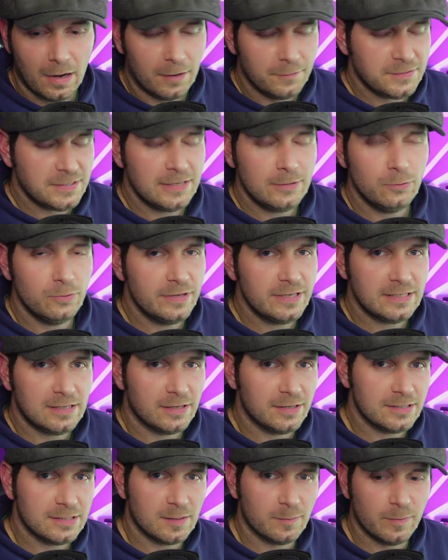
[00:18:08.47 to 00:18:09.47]
said all this
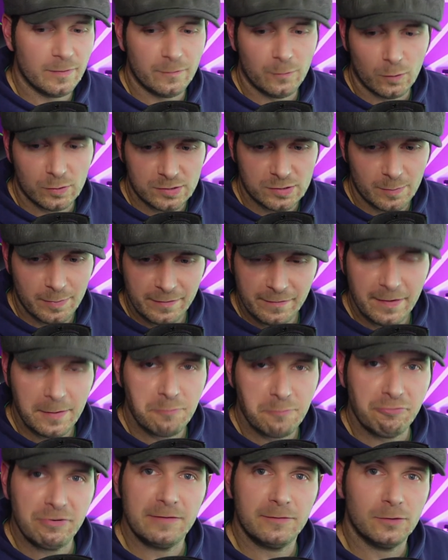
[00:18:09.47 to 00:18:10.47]
kind of stuff before, so I'll be very
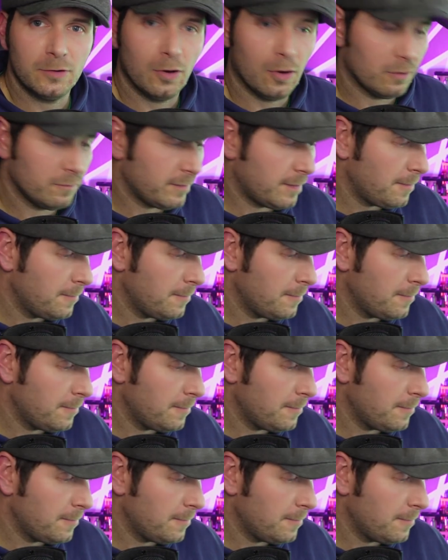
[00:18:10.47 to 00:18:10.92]
brief on a lot of it.